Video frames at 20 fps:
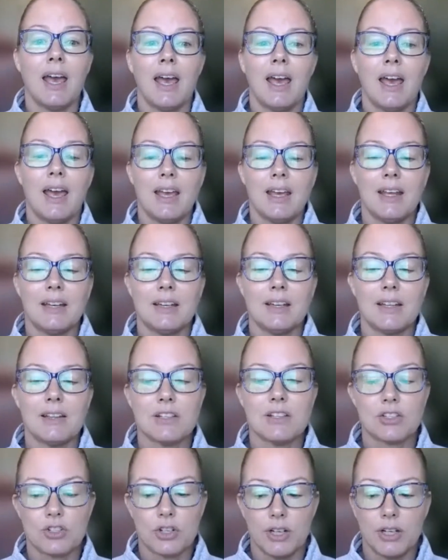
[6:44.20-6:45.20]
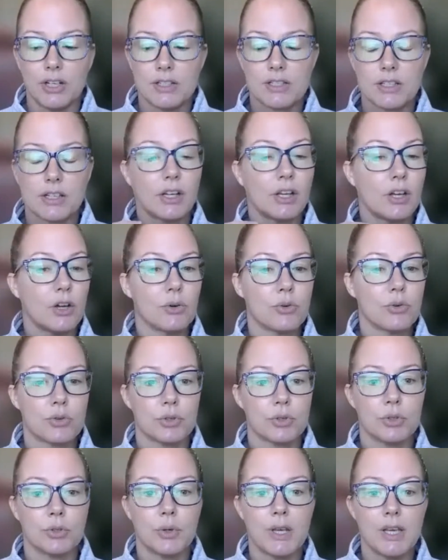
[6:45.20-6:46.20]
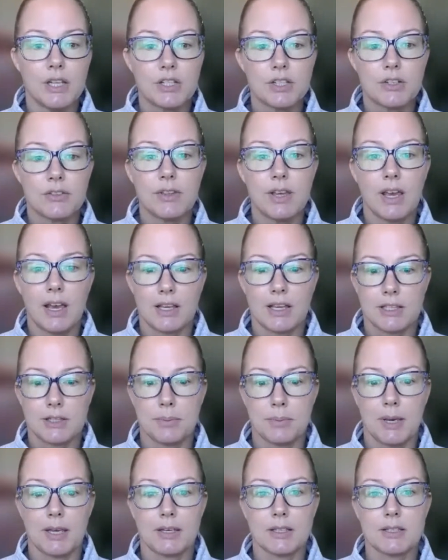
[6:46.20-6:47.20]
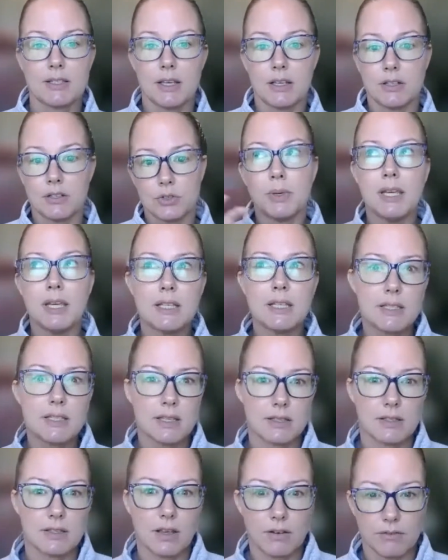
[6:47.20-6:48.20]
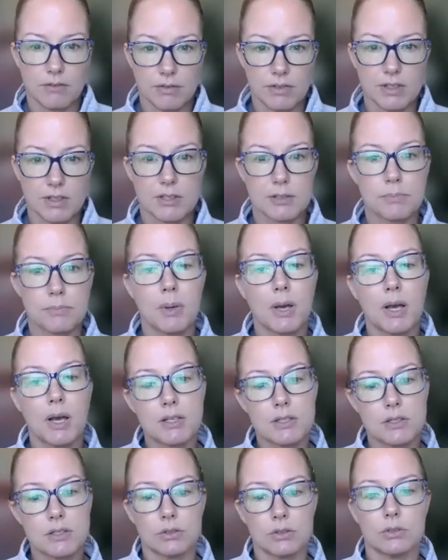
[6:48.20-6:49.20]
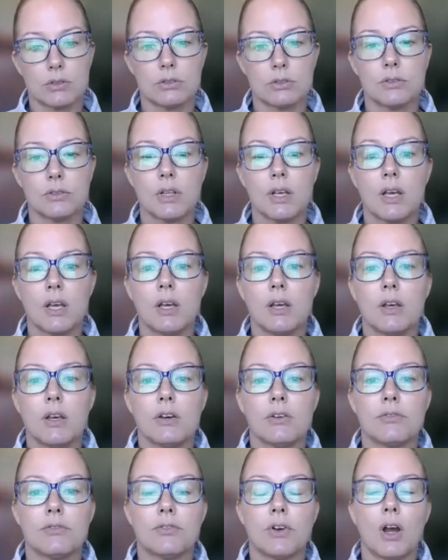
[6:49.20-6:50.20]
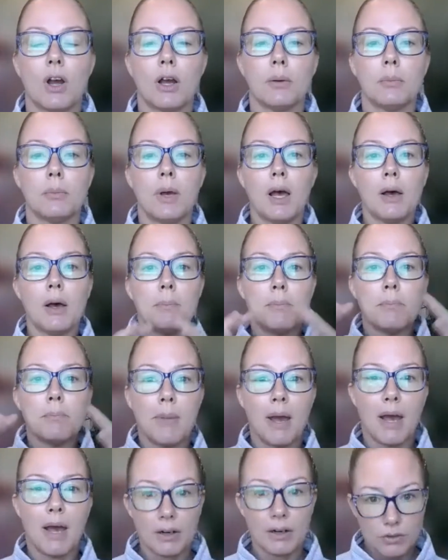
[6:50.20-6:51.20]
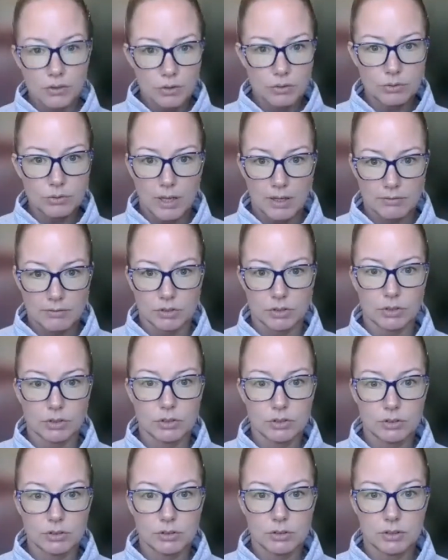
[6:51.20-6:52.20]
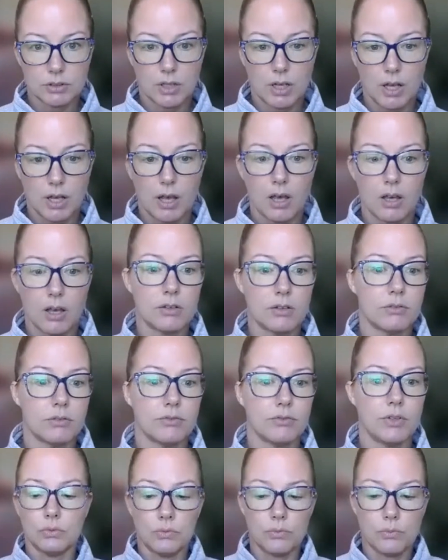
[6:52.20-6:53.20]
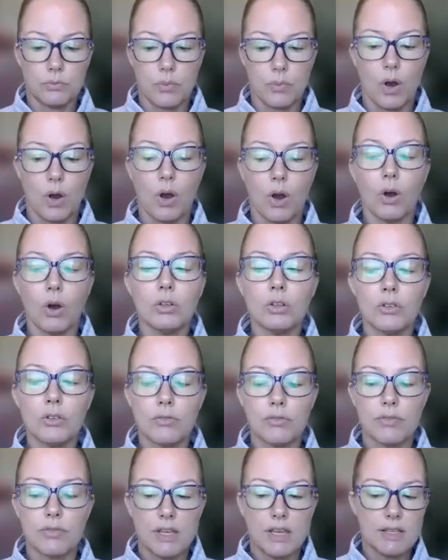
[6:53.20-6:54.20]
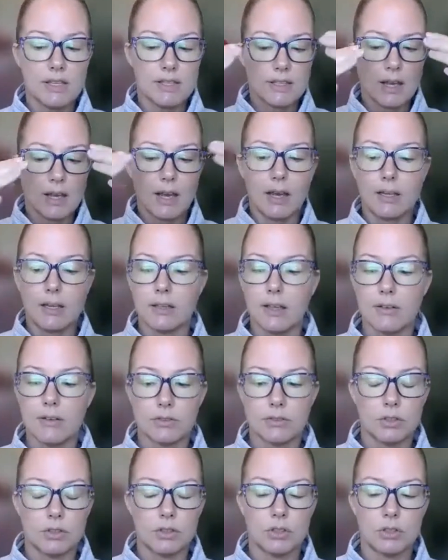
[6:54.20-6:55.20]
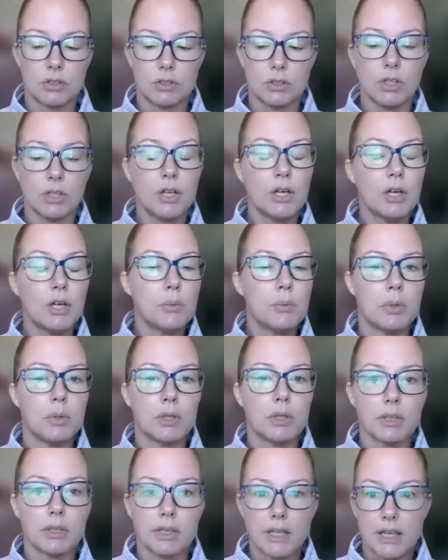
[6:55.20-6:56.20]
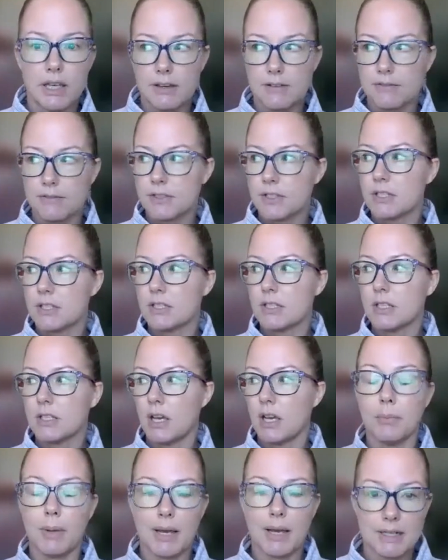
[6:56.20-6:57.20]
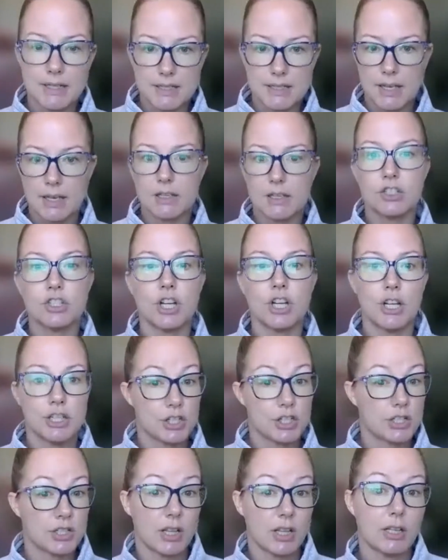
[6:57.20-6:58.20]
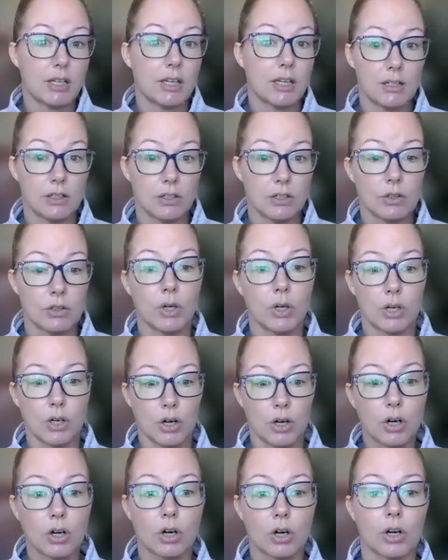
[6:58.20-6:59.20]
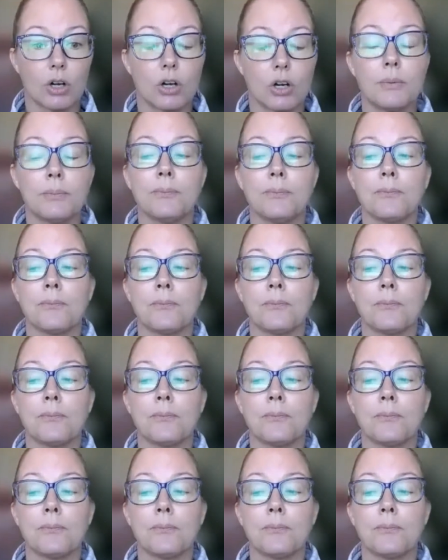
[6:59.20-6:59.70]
And this training is going to go through each of the aspects and pieces of this puzzle from a macro level of all of these high level beliefs, mindset changes that need to occur,